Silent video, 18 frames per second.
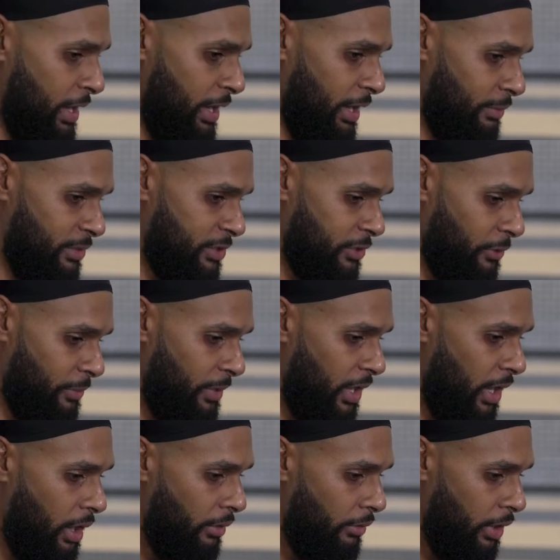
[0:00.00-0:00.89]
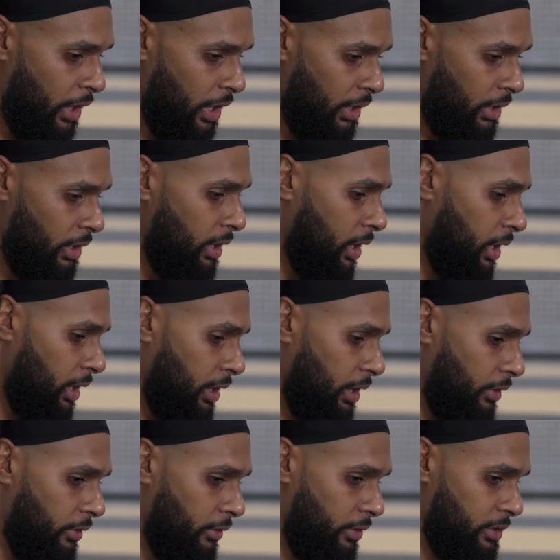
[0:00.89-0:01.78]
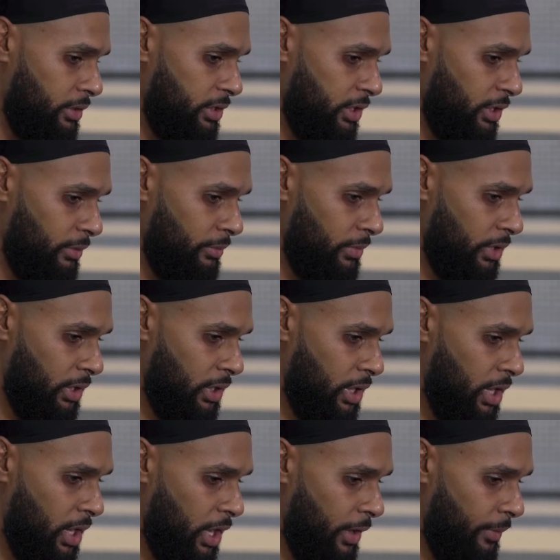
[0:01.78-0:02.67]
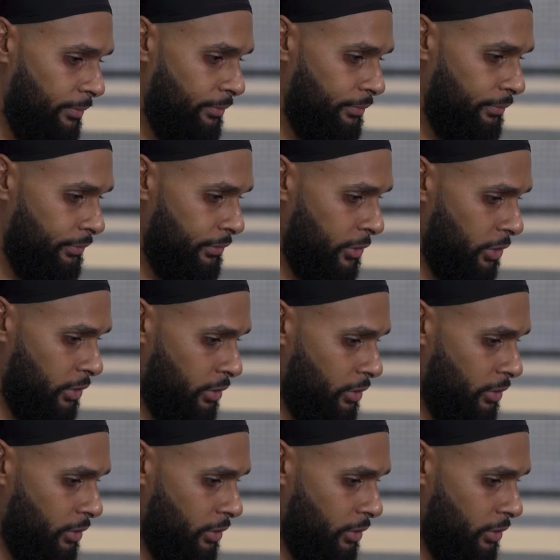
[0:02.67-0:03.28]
him still being around uh, here in the gym and um, you